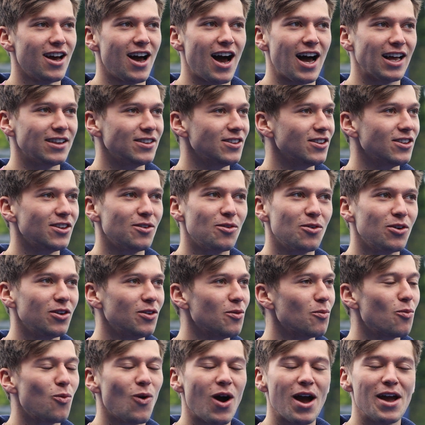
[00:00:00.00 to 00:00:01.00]
and
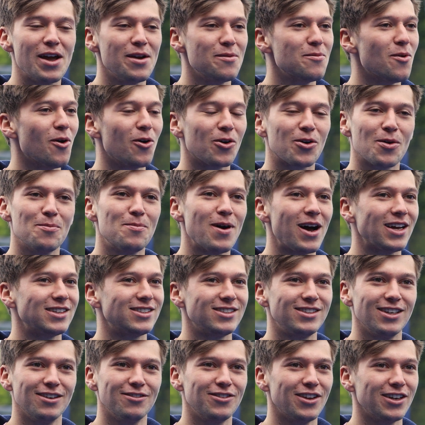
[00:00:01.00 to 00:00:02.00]
way more
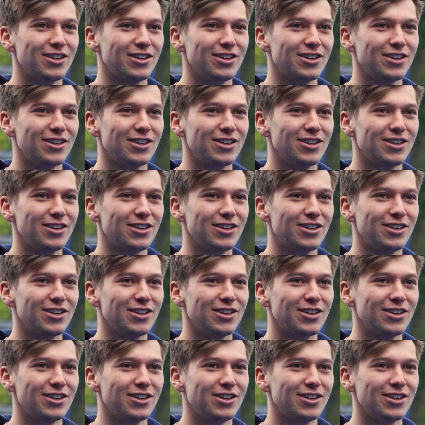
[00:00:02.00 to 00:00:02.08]
competitive